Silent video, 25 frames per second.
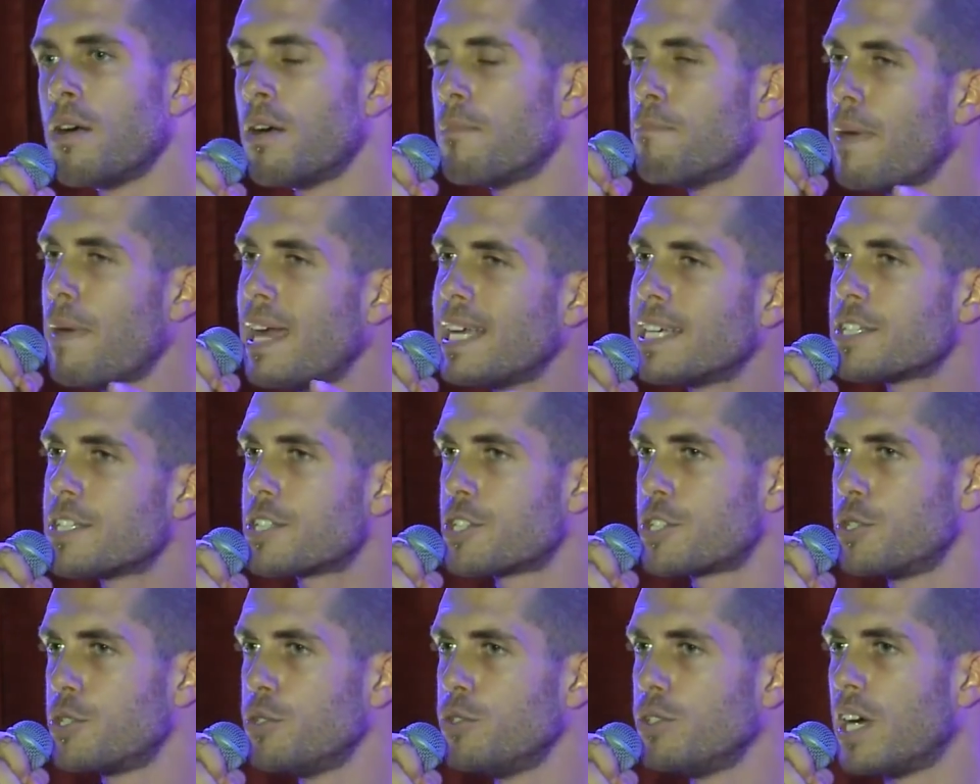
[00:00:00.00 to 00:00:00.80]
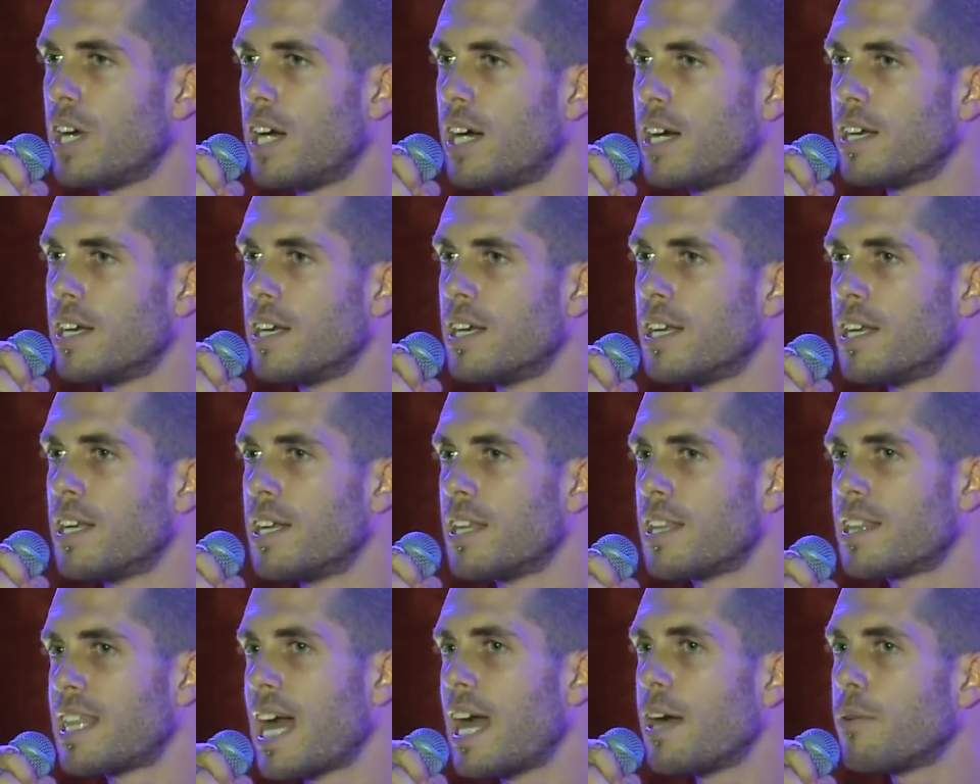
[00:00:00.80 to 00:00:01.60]
Make it sooner.
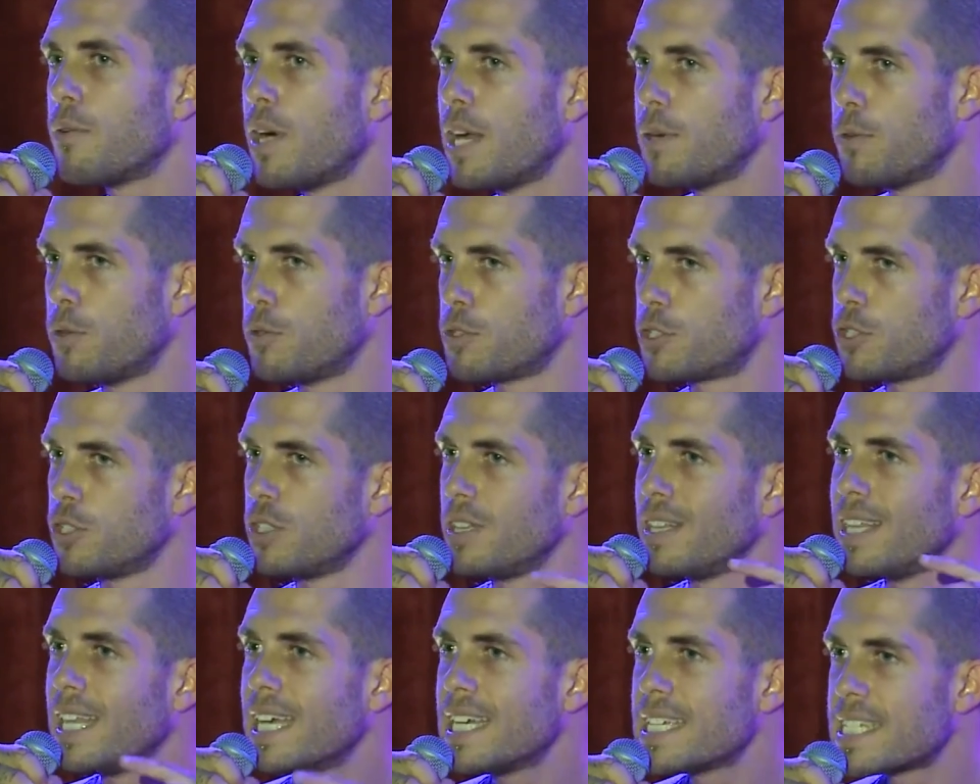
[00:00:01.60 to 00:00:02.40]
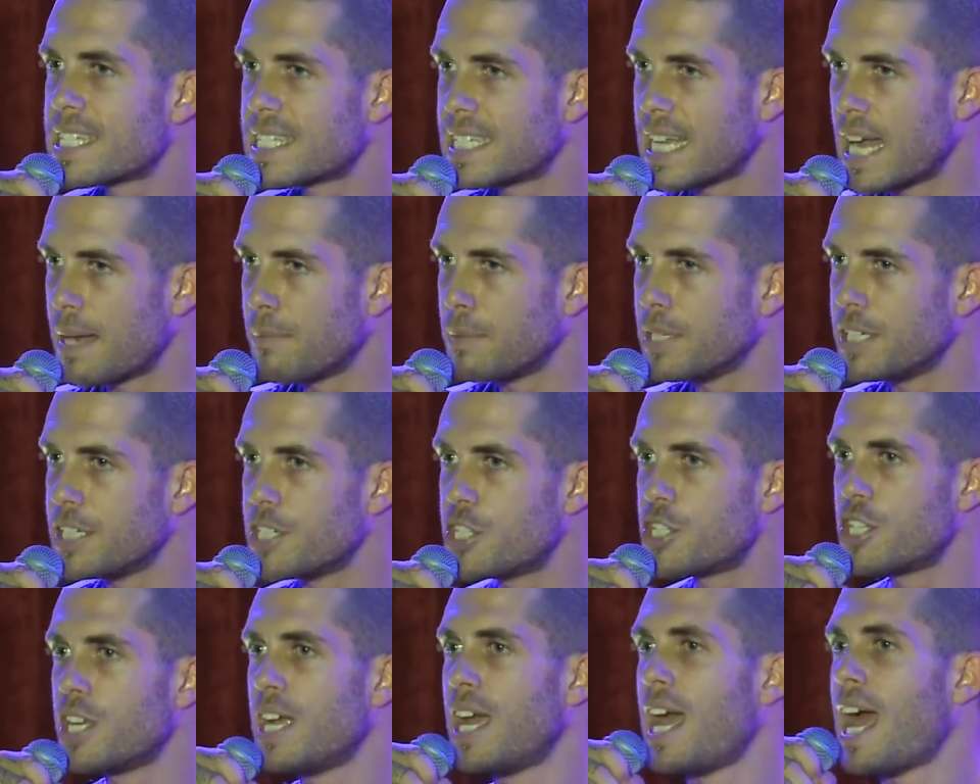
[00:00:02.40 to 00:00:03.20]
That way we'll do less
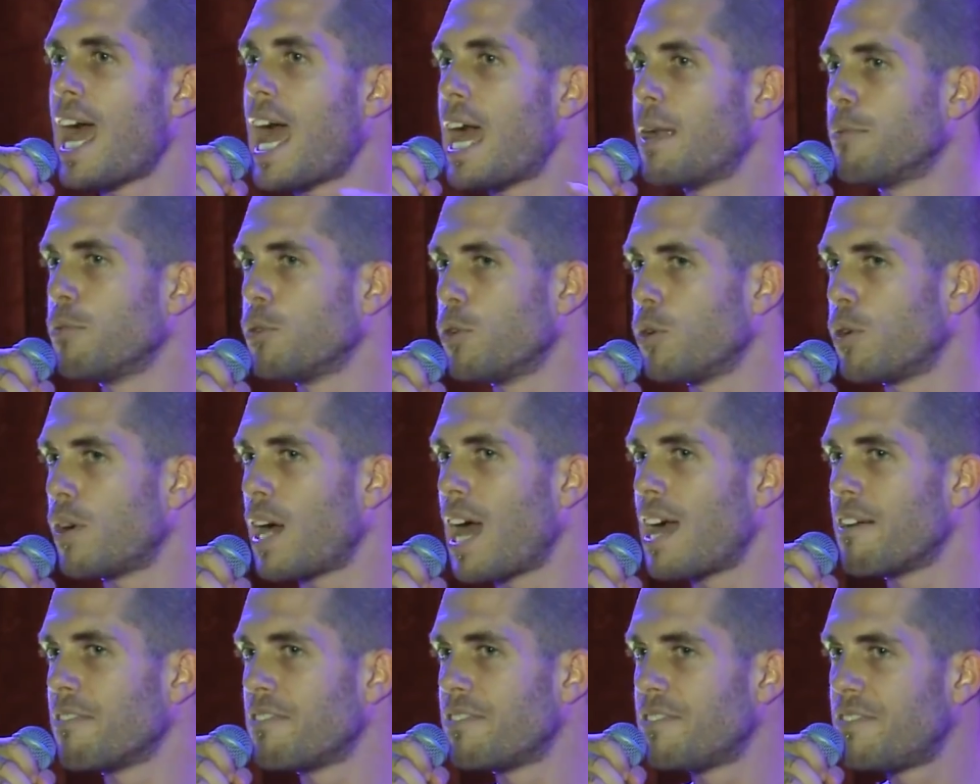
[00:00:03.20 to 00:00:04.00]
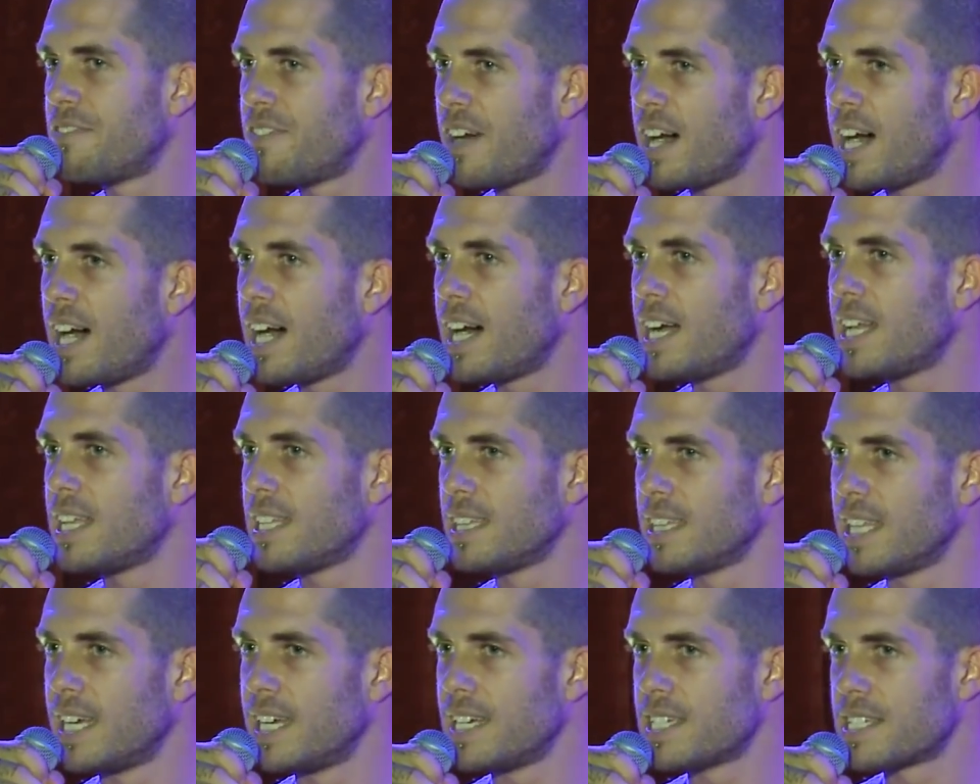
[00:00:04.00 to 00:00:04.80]
damage and we'll have far
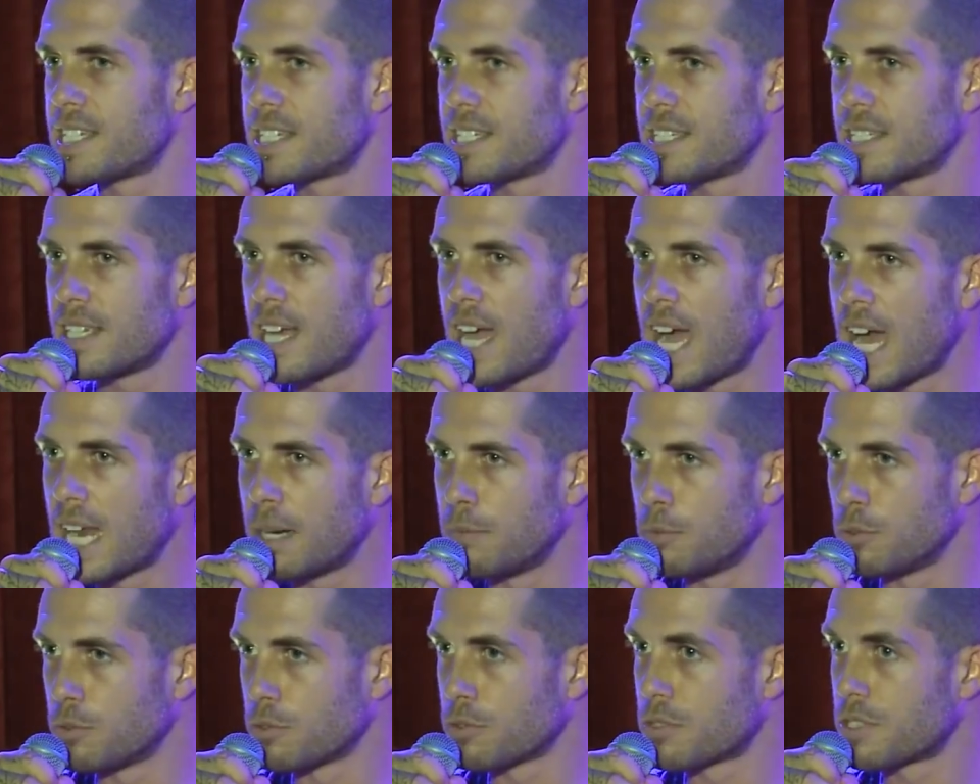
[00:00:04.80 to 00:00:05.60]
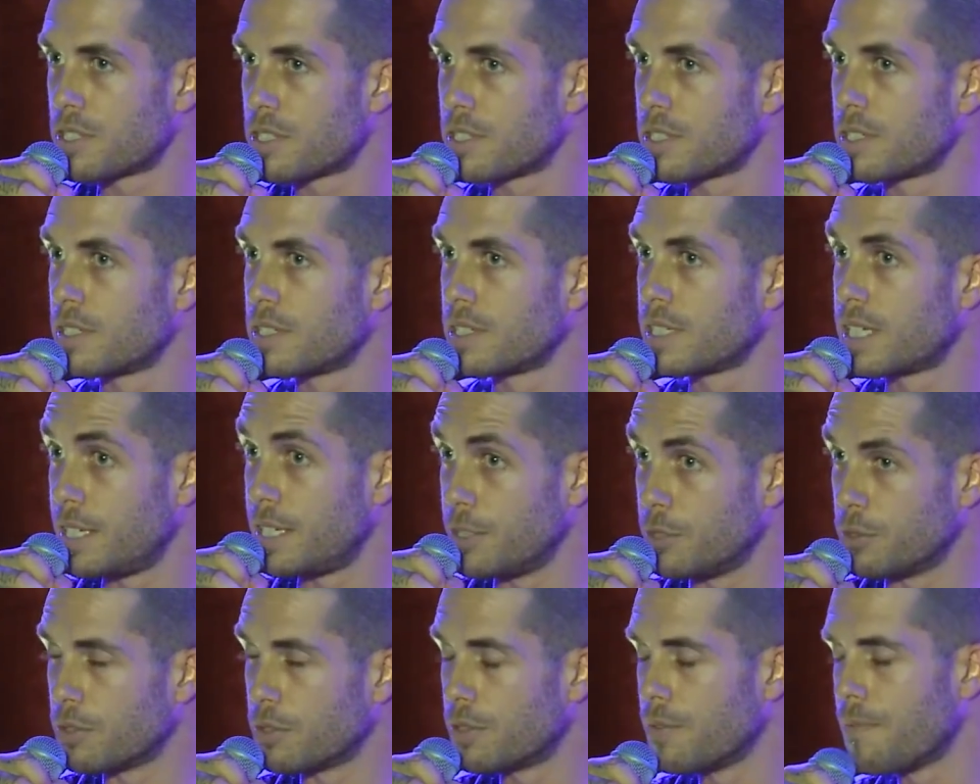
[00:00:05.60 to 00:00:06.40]
less animals
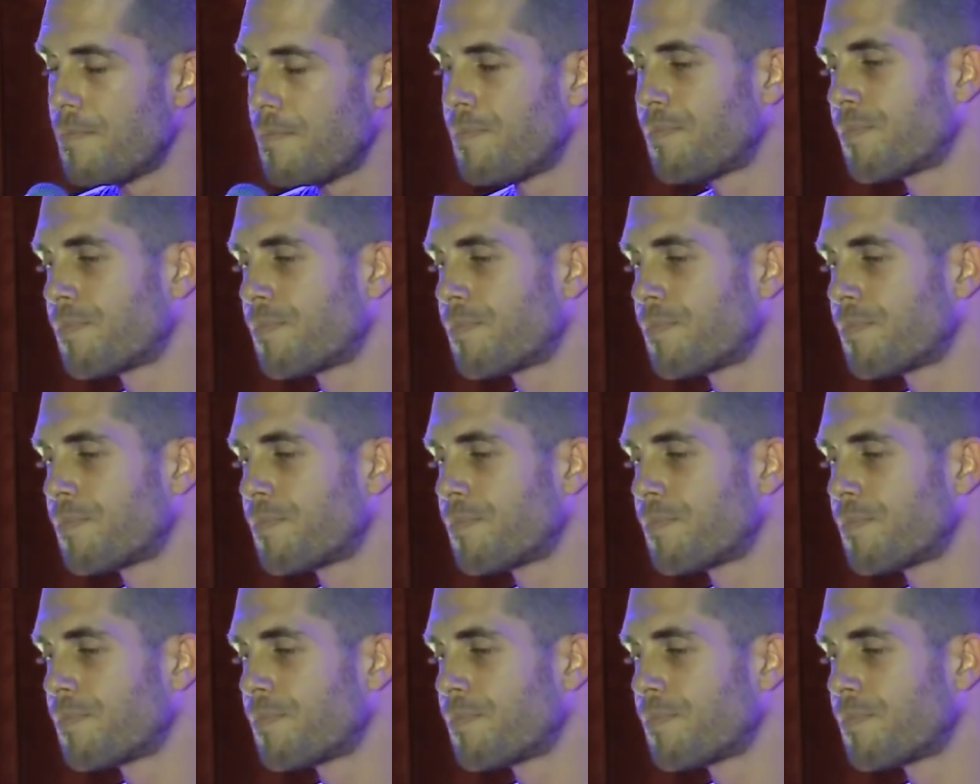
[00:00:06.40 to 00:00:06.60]
killed.